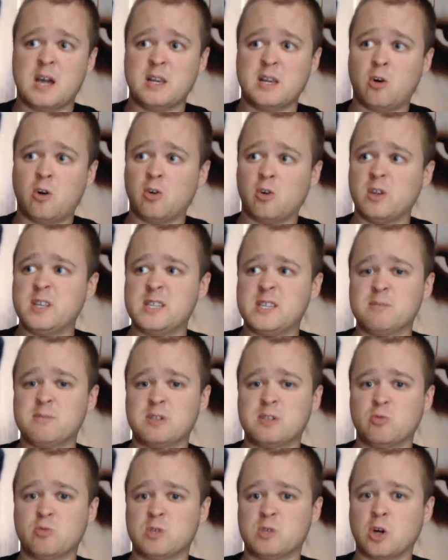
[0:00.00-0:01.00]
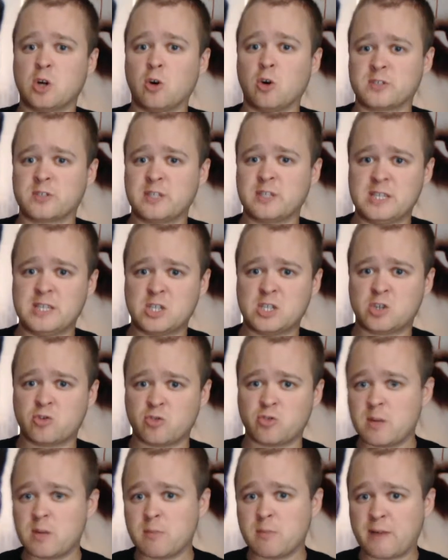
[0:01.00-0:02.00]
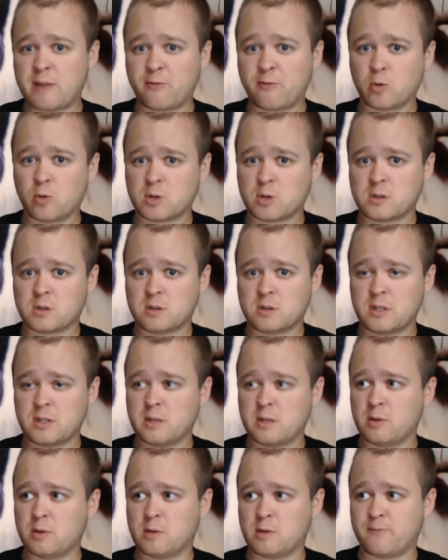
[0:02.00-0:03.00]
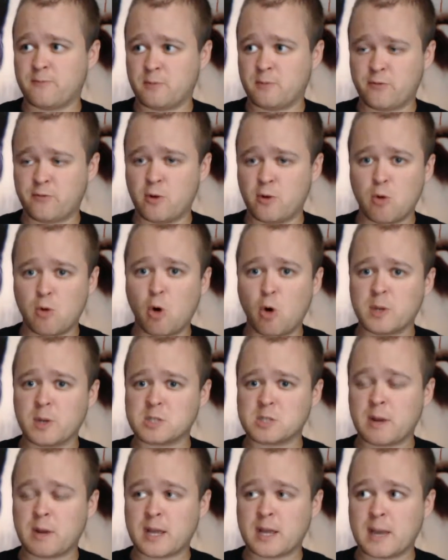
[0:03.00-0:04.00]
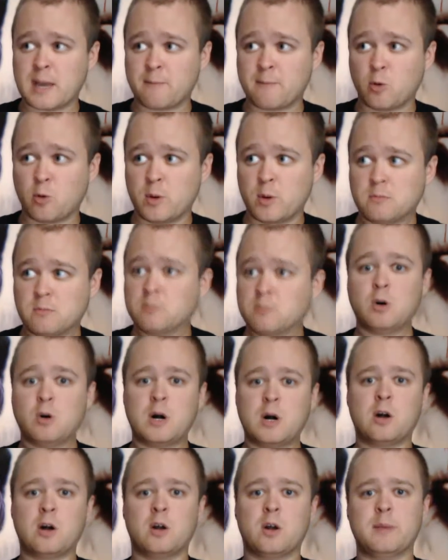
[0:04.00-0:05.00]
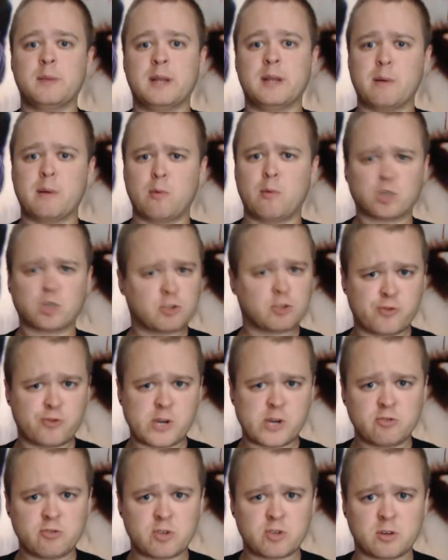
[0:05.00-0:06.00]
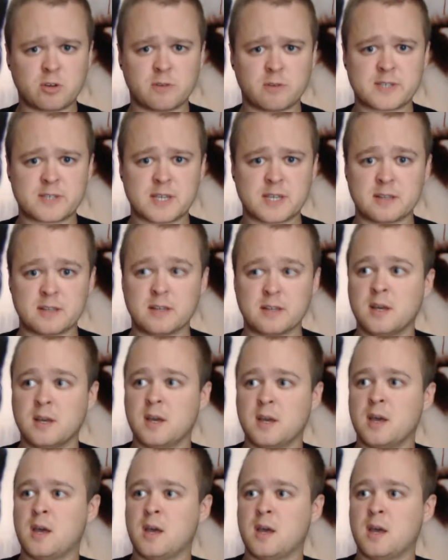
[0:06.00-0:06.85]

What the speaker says: And all he seems to do is constantly scream. I thought there were a few moments where I kept going, well, hang on a minute, am I watching 300 all of a sudden?